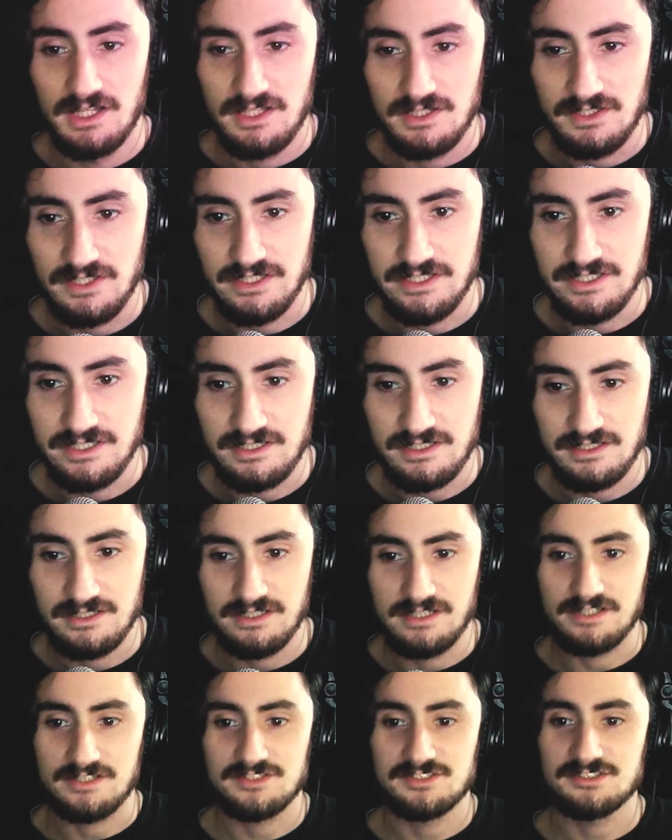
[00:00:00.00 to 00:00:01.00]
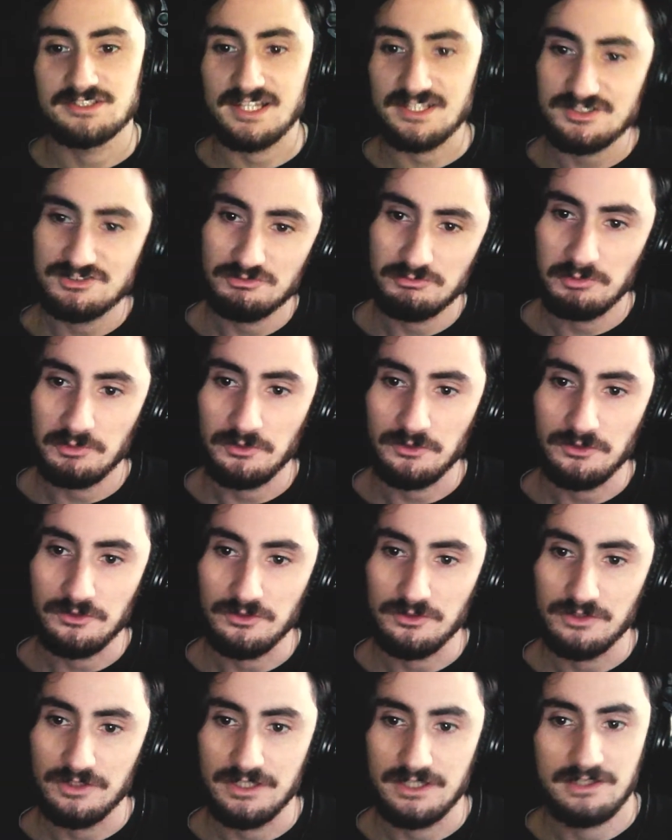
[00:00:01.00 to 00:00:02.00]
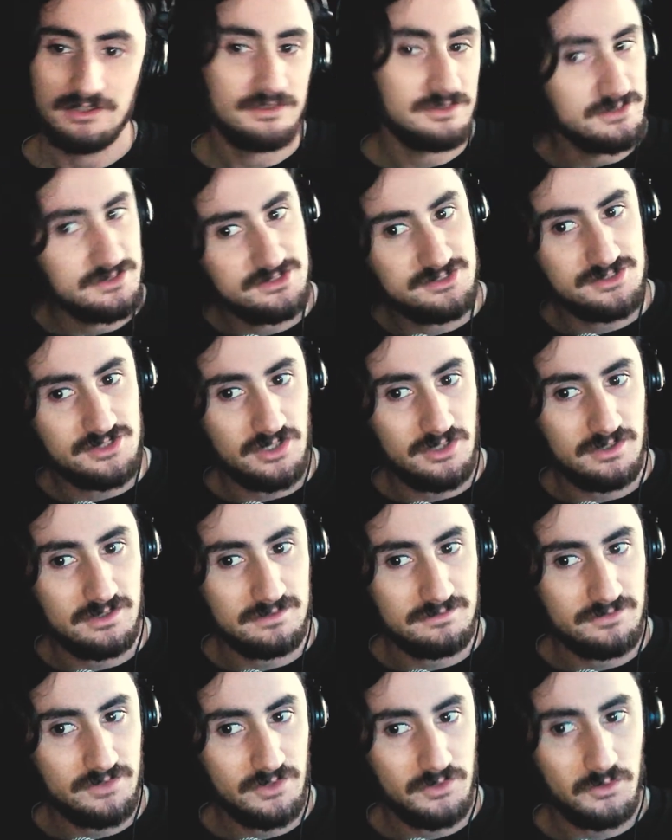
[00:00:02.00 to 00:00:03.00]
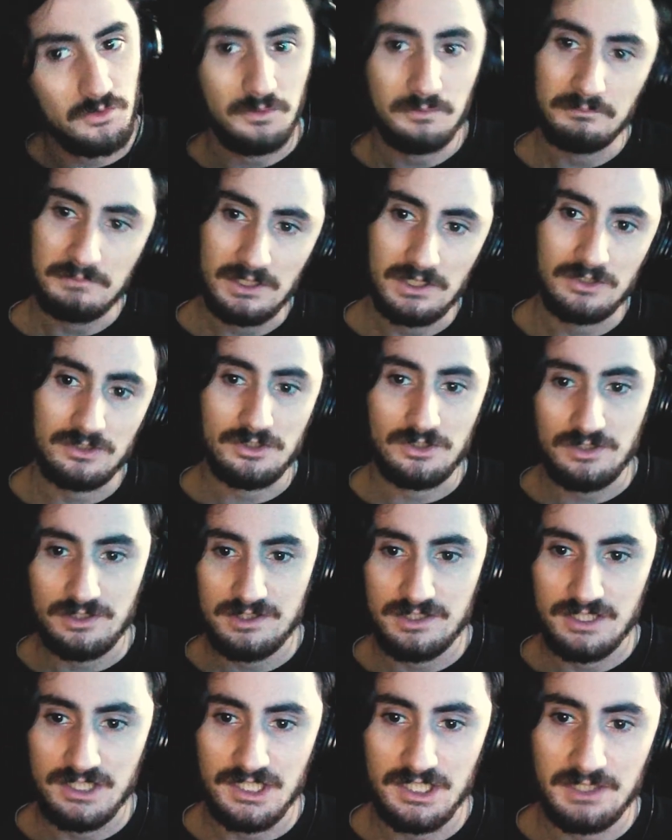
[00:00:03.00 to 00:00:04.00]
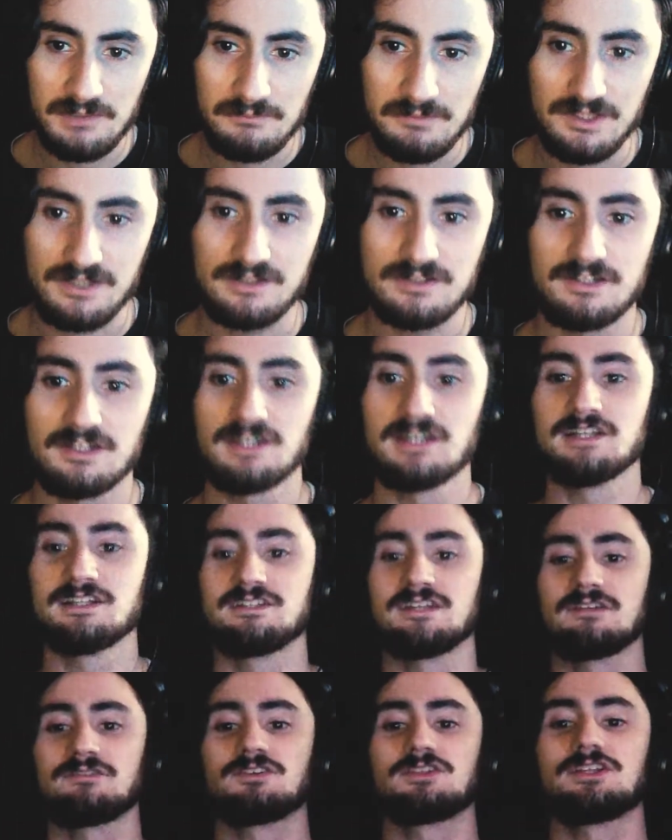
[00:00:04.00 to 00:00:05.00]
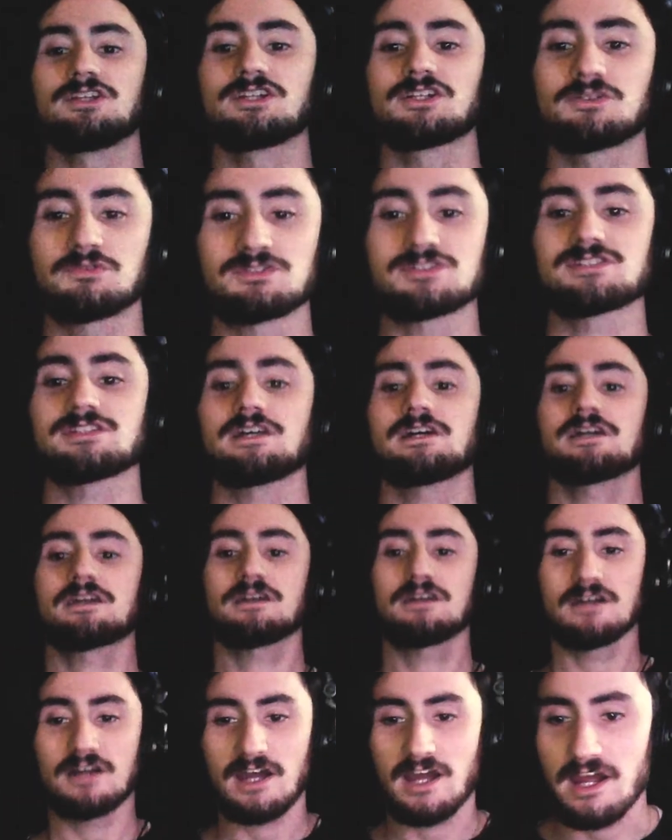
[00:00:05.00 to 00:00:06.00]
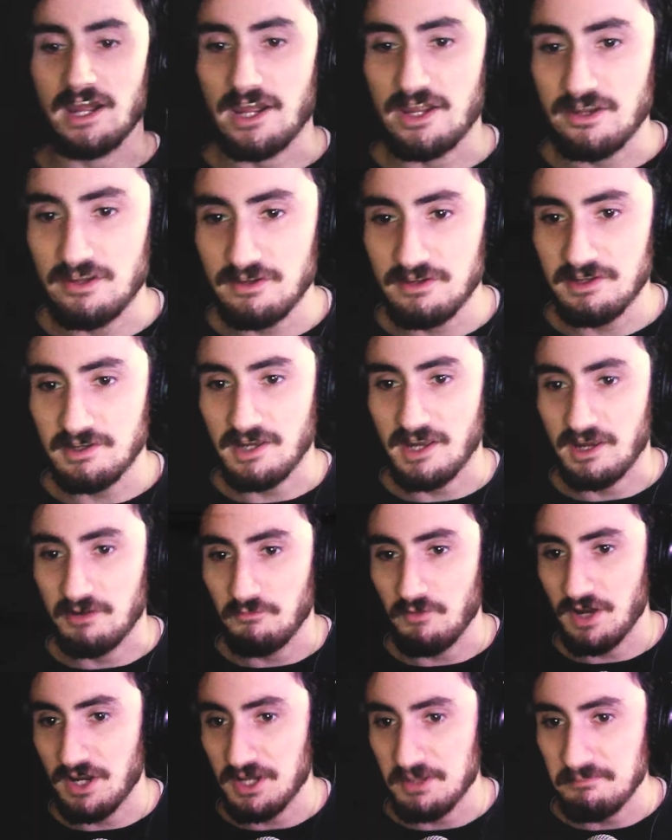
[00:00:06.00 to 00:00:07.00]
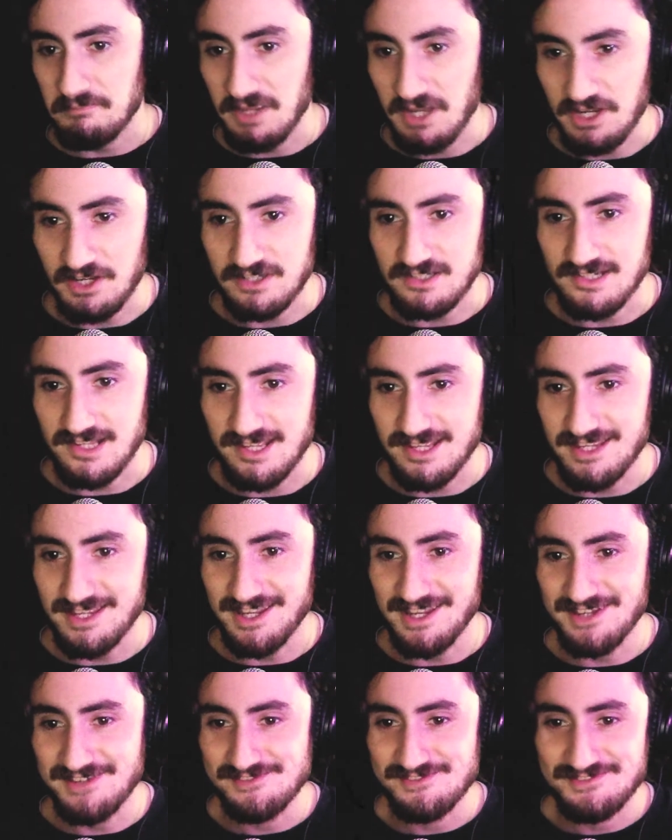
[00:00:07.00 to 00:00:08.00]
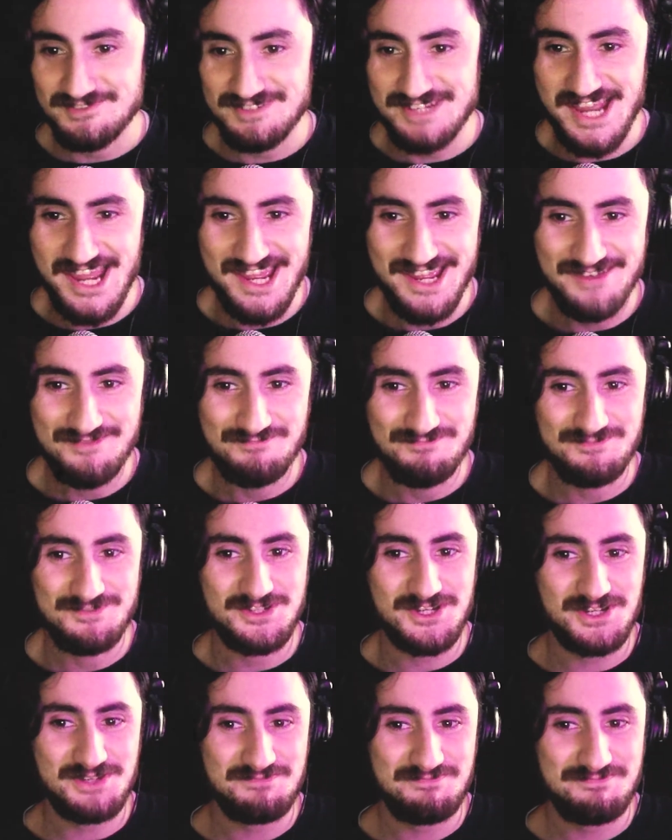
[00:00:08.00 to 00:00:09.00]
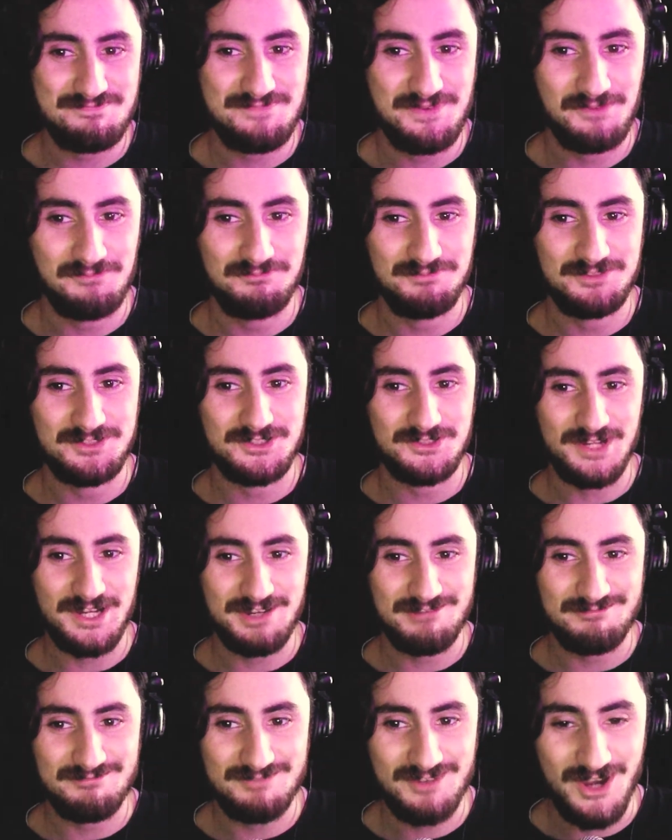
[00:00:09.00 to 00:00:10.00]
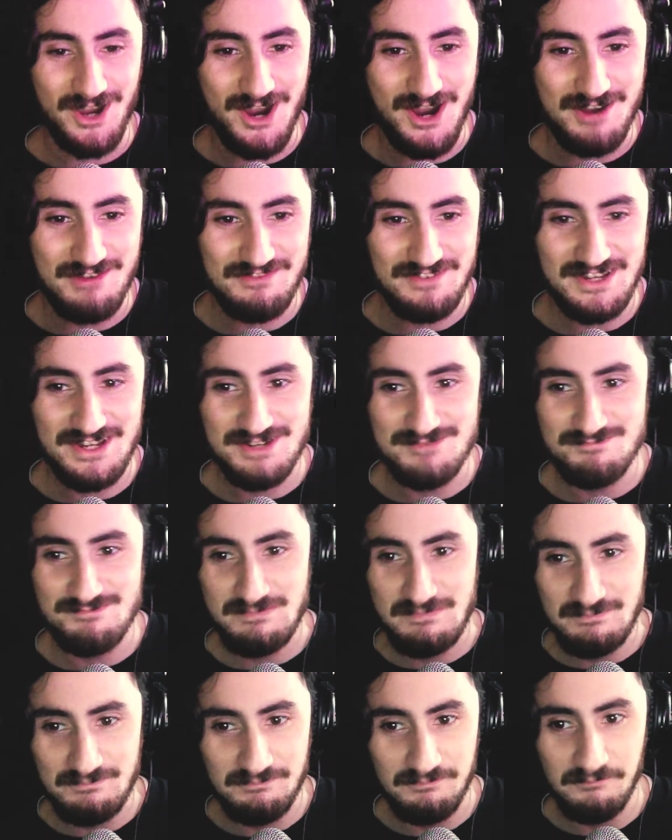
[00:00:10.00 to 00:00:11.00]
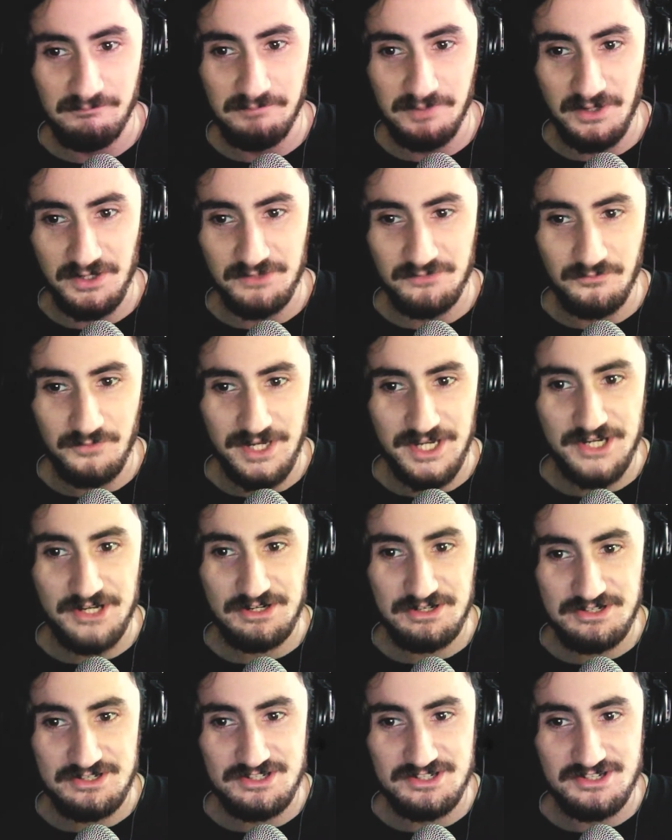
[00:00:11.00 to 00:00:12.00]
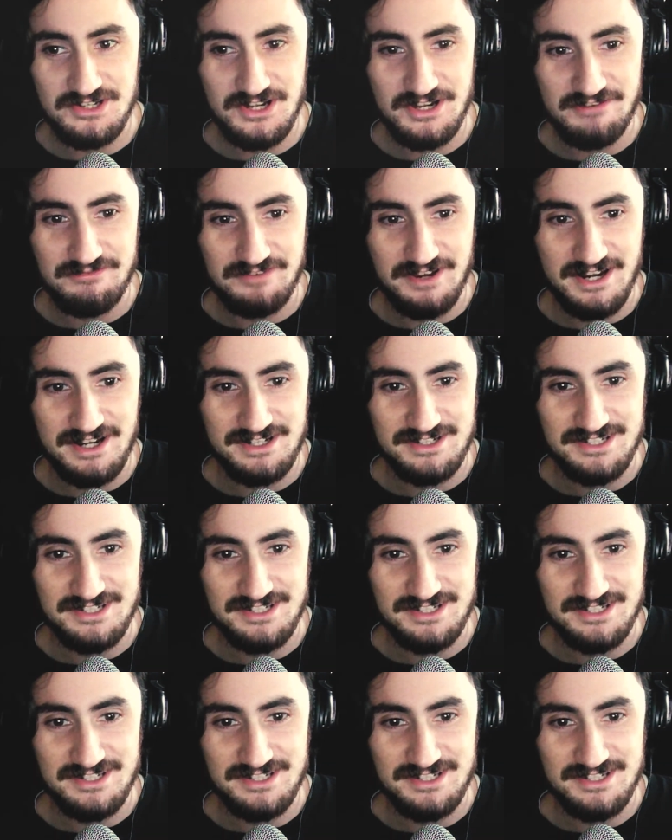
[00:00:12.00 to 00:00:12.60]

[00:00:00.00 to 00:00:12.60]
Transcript: like accessible and solve the whole murder thing. But David Lynch was like, I want to meditate and just drink coffee and put weird stuff on